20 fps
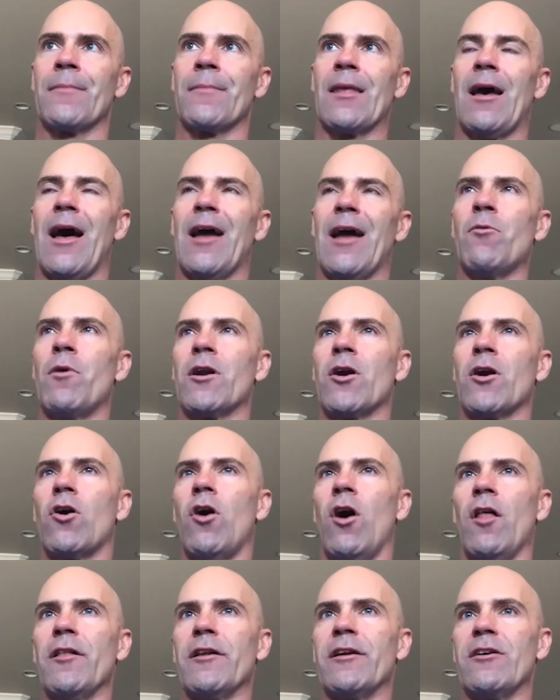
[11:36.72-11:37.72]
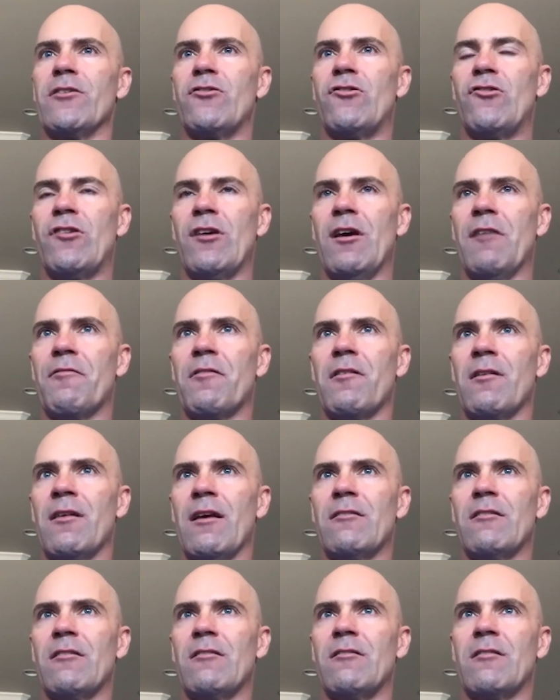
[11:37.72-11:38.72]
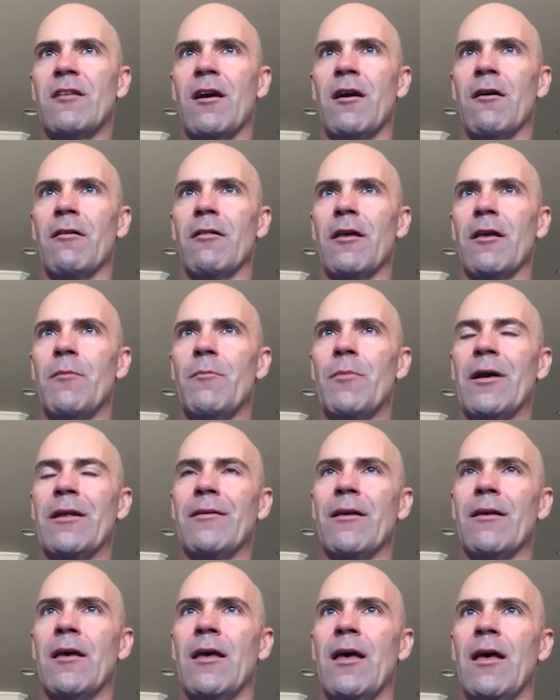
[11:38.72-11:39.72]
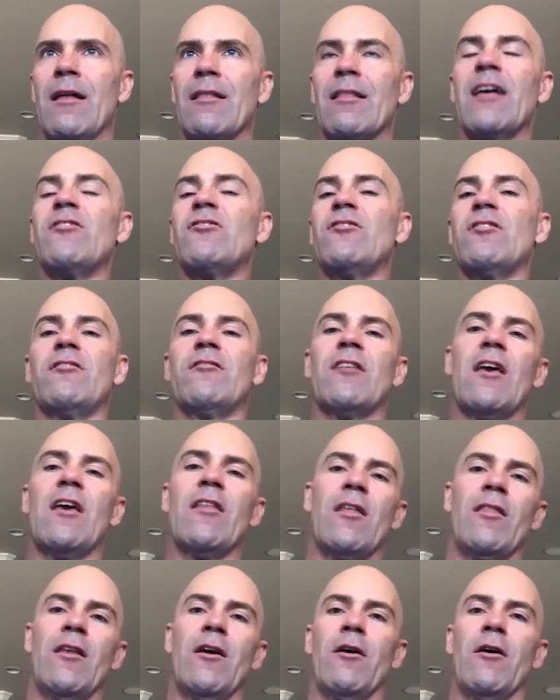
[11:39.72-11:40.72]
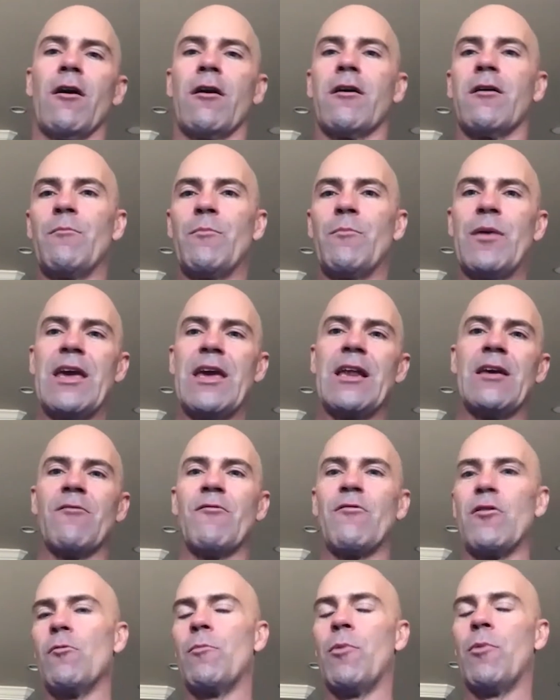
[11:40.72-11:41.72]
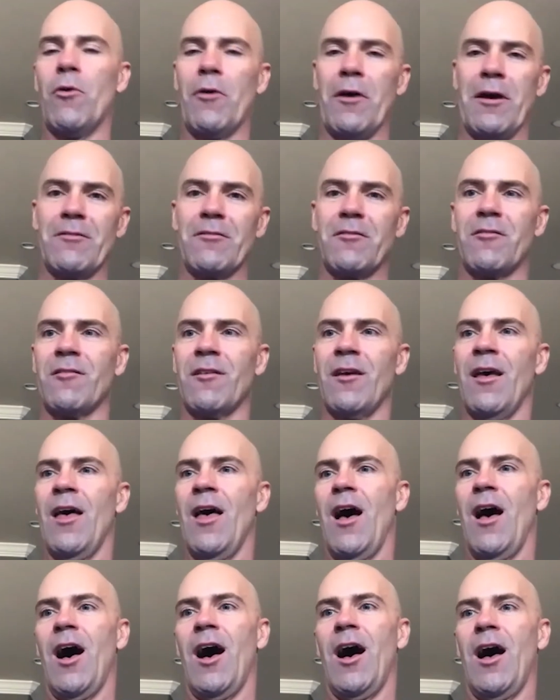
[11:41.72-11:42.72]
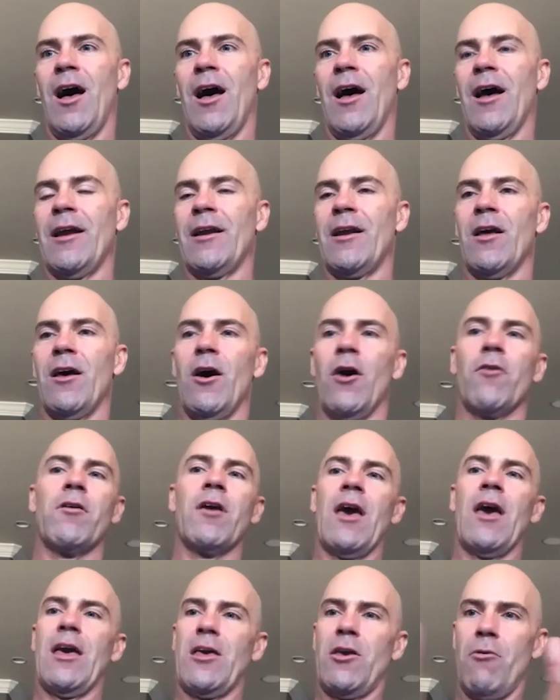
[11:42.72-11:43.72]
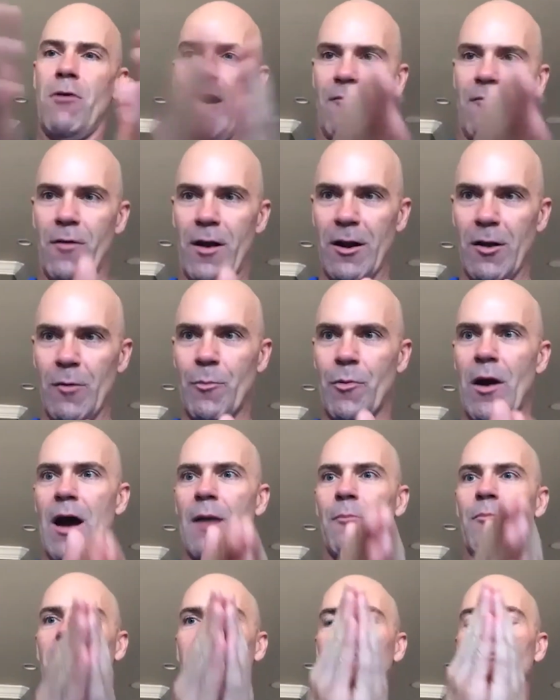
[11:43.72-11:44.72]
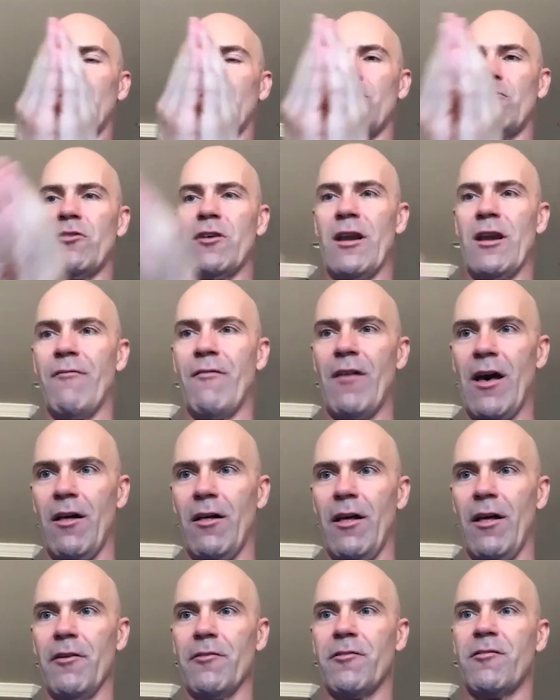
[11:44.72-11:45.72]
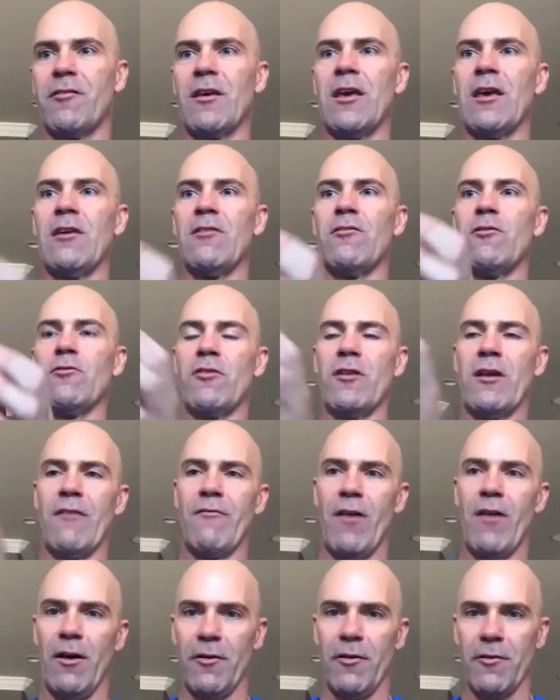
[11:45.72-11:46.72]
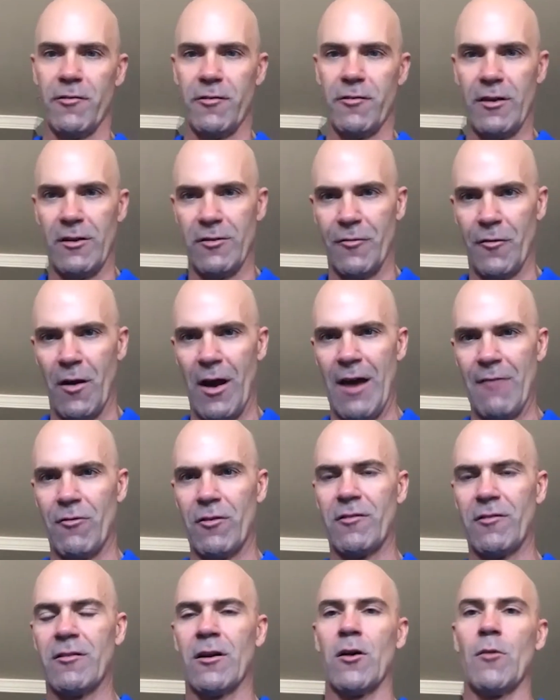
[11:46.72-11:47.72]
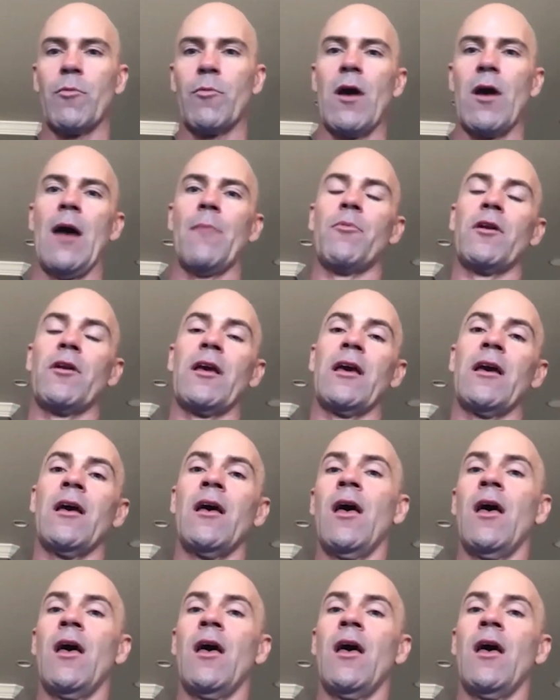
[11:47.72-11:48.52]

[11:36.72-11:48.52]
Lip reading: I don't want to call it a shift necessarily, but let's just say that there are competing viewpoints on, okay, you have rental properties, you should have LLCs, you should have LLCs for every single property